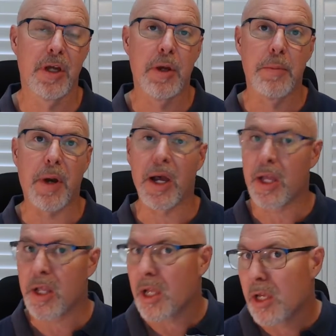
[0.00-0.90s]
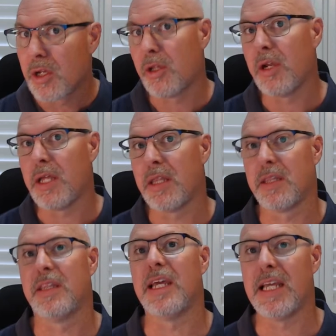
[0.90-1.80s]
By including
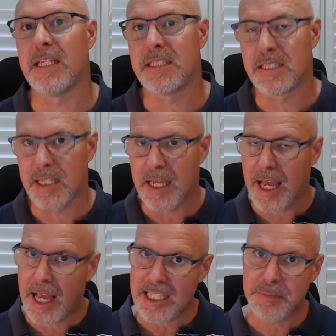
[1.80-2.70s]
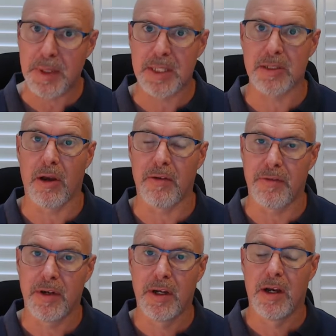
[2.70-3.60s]
these aspects of
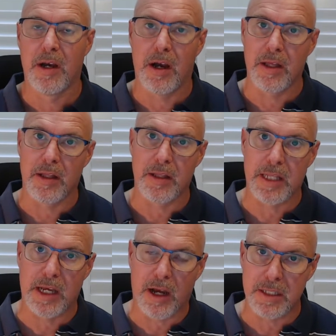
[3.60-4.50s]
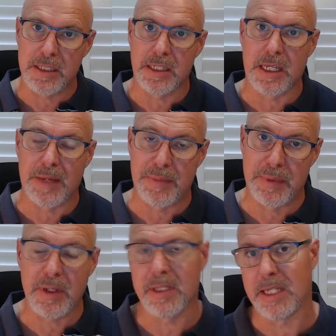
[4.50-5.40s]
the ICT
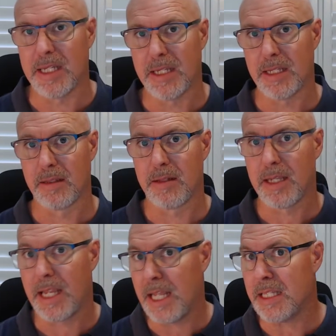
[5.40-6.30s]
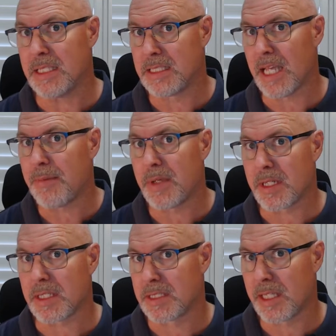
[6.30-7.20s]
capability in the statement
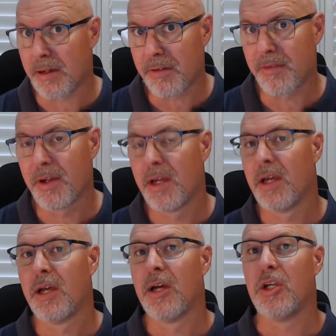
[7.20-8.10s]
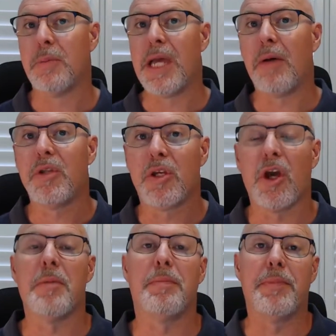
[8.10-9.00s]
itself, you'll be able to
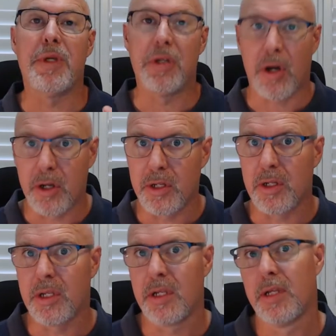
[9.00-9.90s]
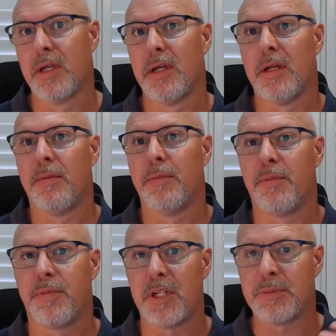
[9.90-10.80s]
go beyond
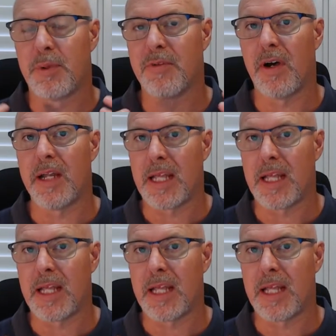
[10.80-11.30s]
just providing a